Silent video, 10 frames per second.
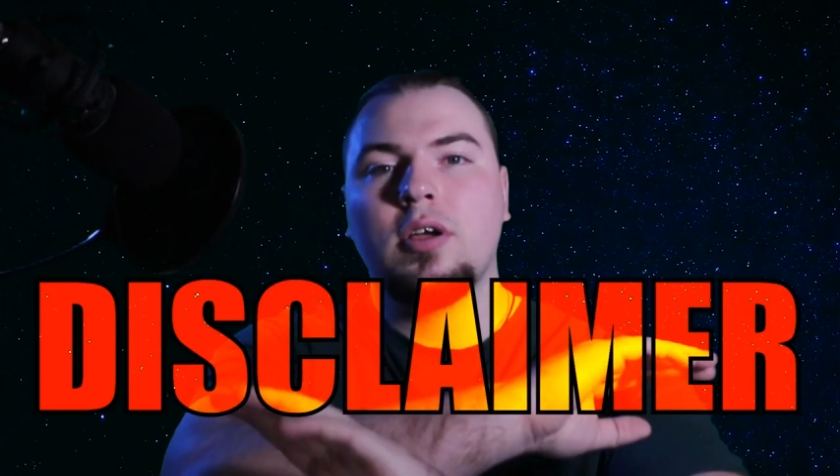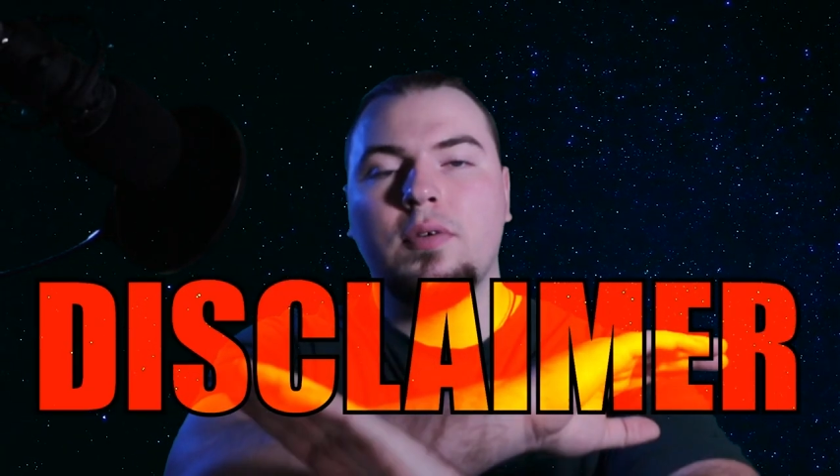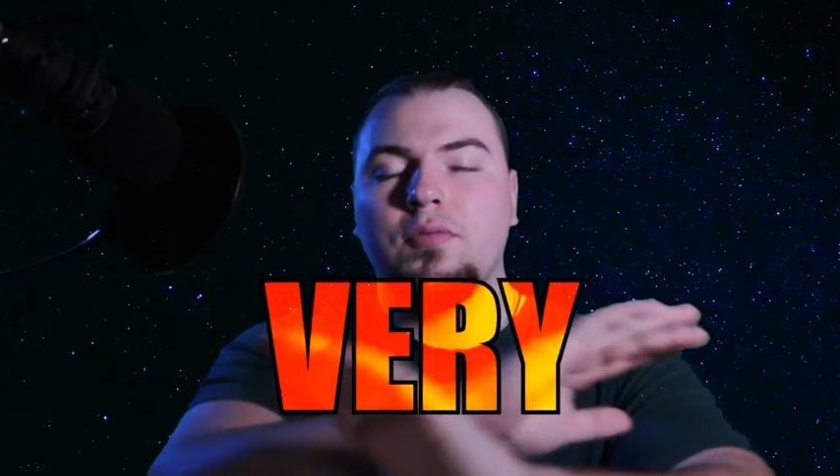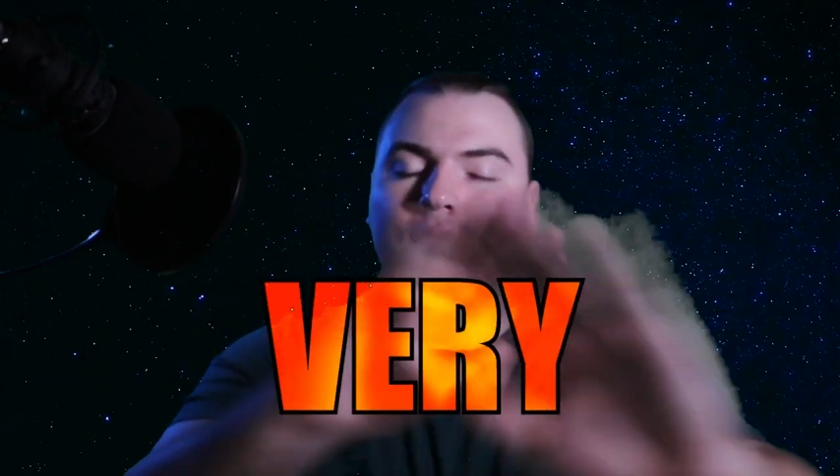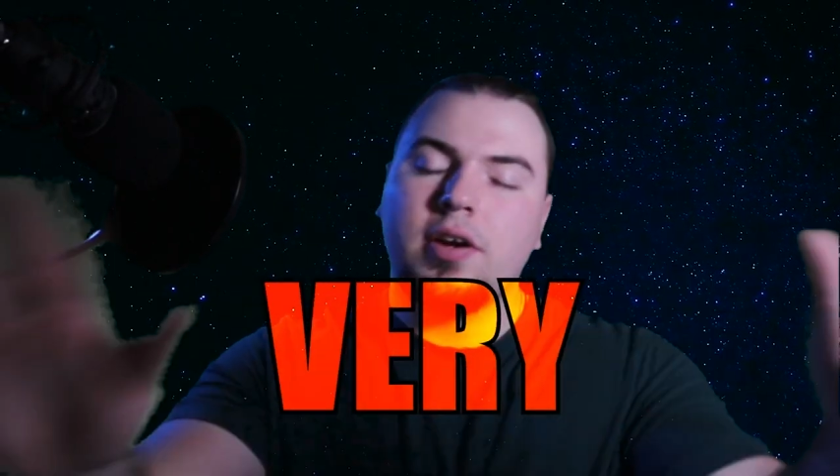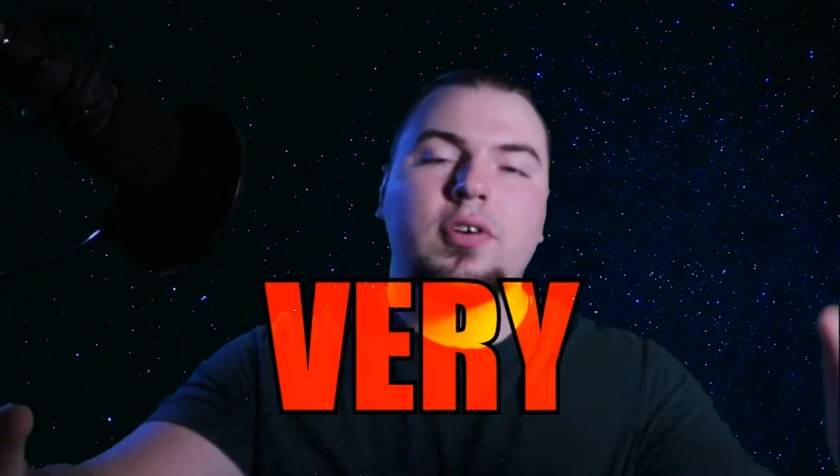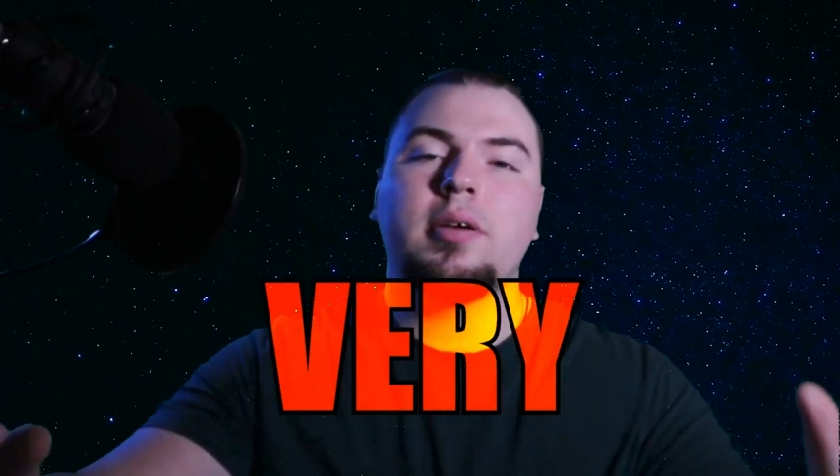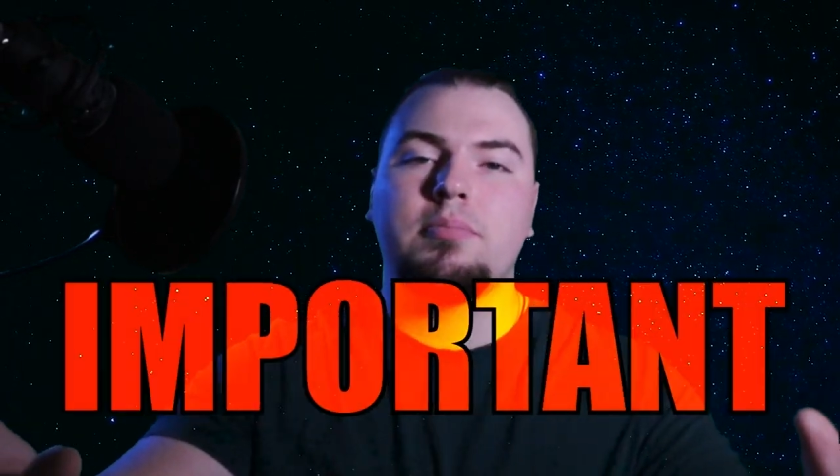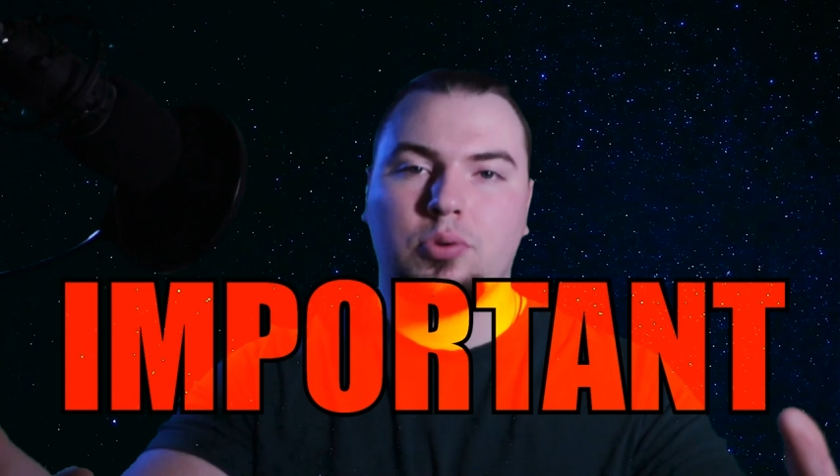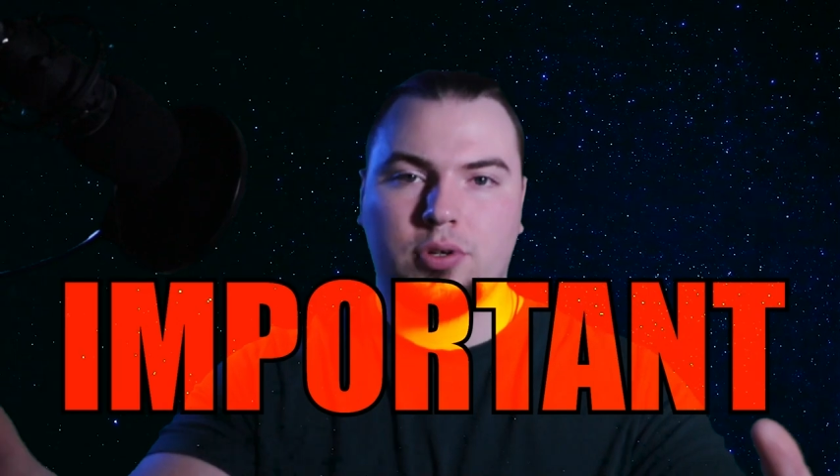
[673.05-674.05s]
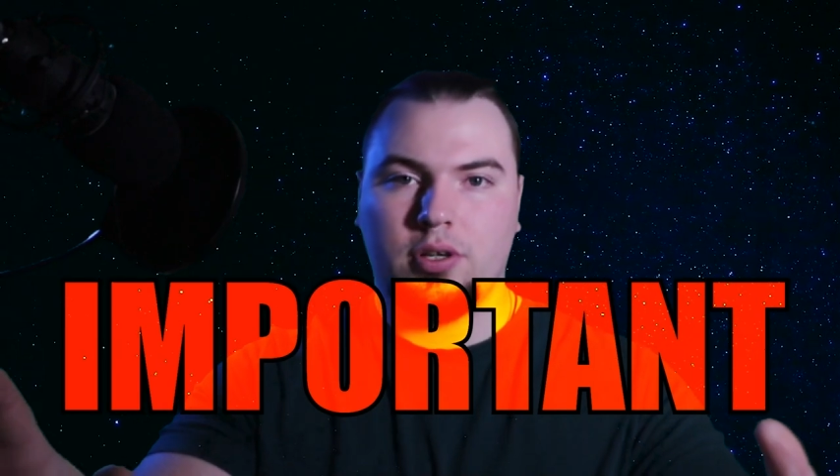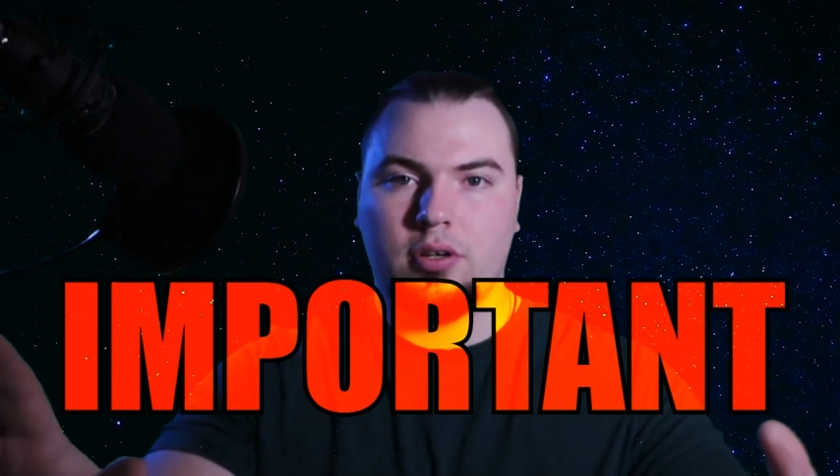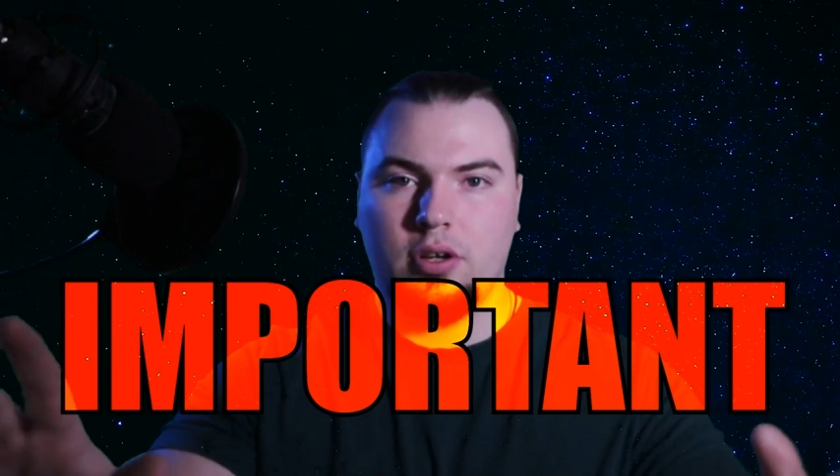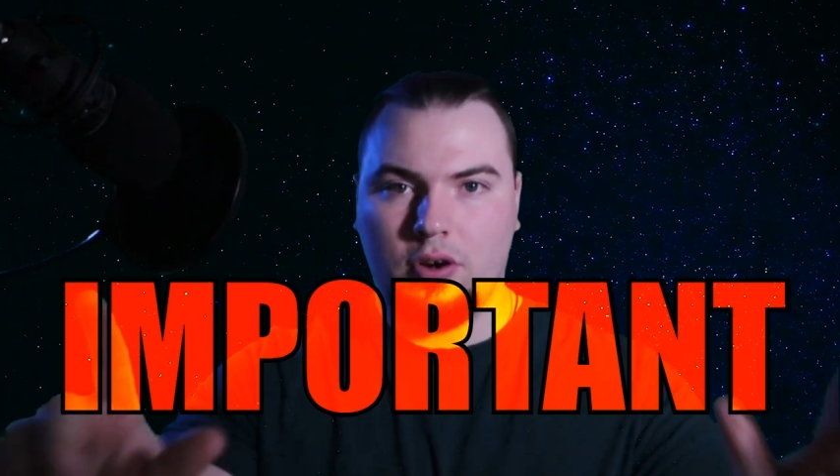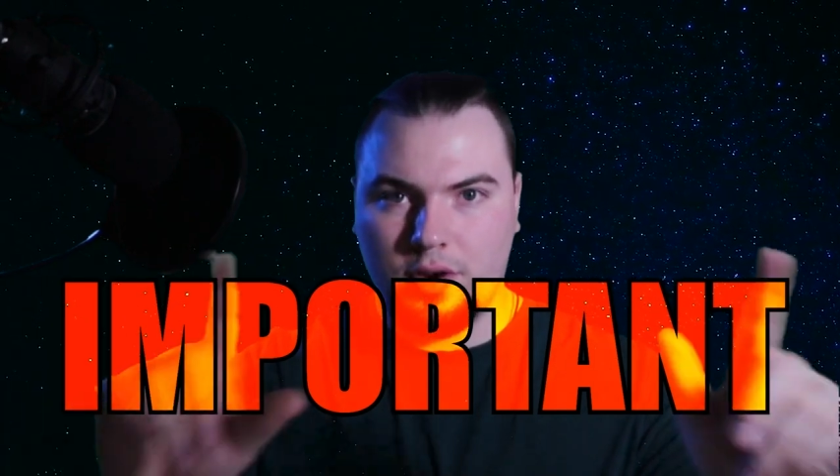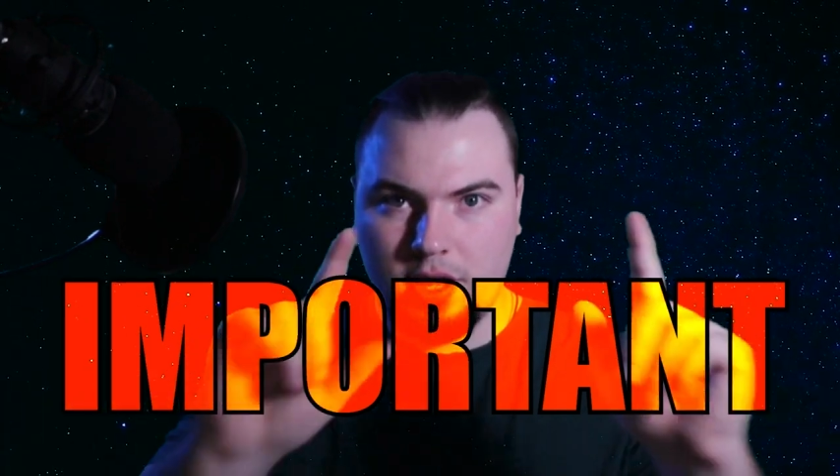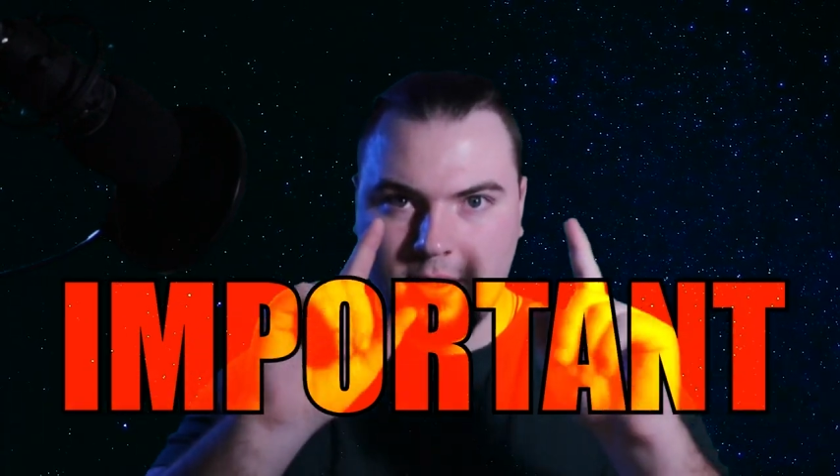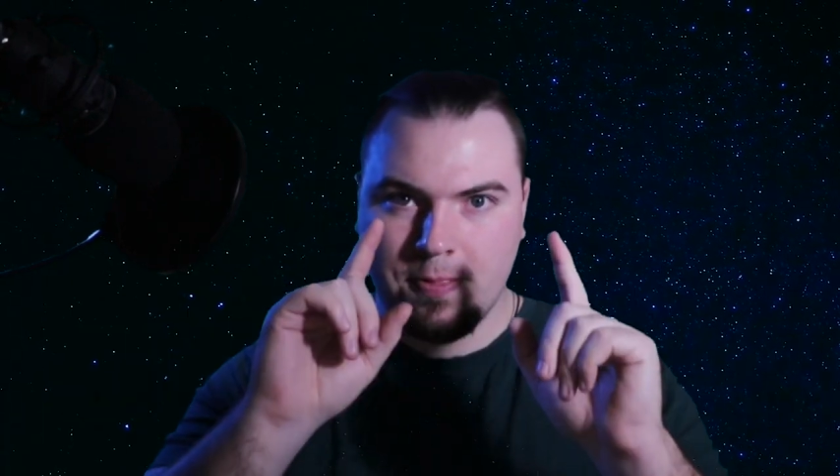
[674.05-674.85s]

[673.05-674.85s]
very important, alright?